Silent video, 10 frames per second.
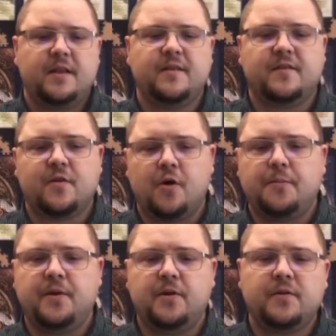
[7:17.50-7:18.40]
The
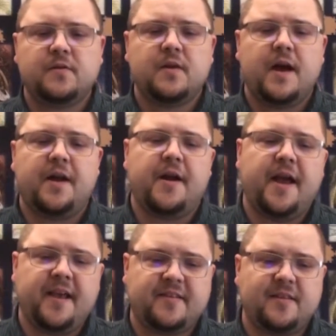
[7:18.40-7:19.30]
Scorpios are
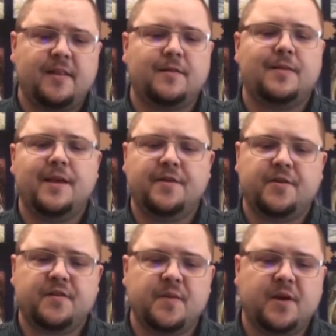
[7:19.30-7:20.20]
excellent
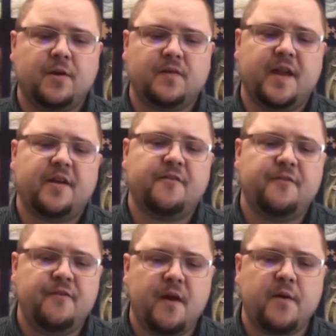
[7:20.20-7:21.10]
leaders because they are
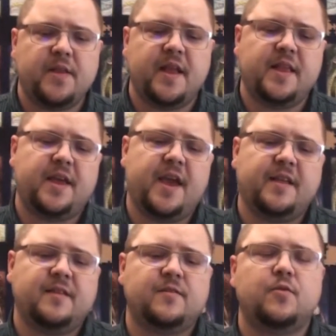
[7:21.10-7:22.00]
very
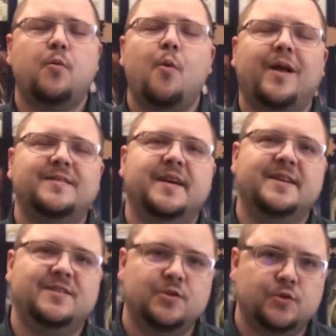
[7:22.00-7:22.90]
dedicated to what
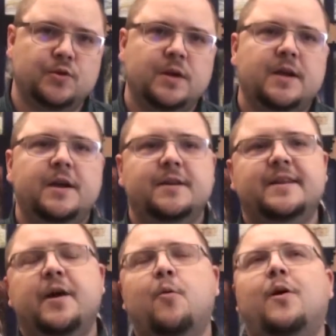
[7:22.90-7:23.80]
they do.
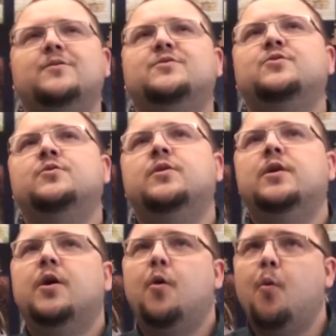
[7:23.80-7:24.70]
They want to
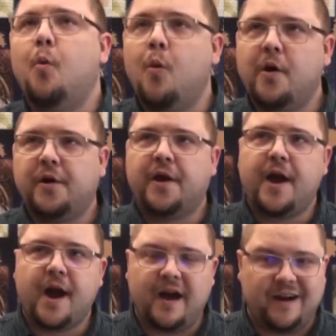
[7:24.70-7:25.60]
work
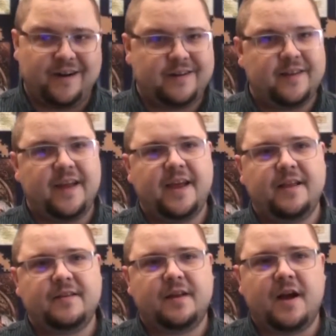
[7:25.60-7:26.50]
hard
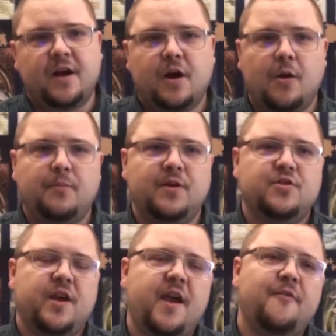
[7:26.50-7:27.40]
and
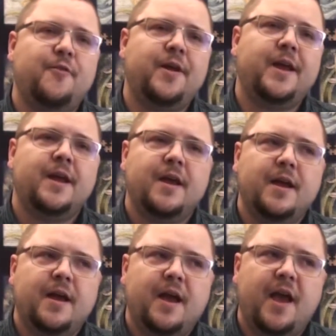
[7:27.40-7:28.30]
accomplish every,
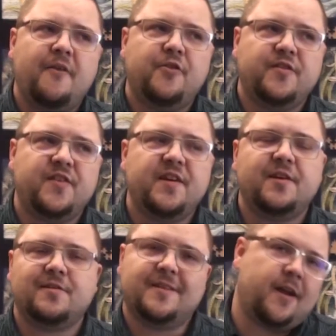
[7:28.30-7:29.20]
every
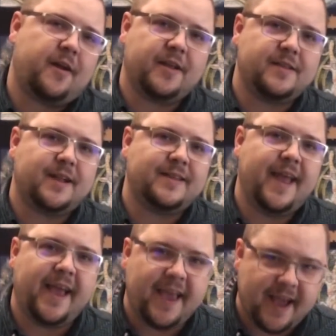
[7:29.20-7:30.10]
single target that
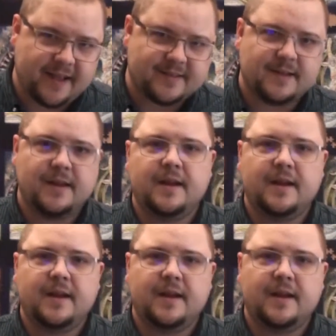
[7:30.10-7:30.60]
they get.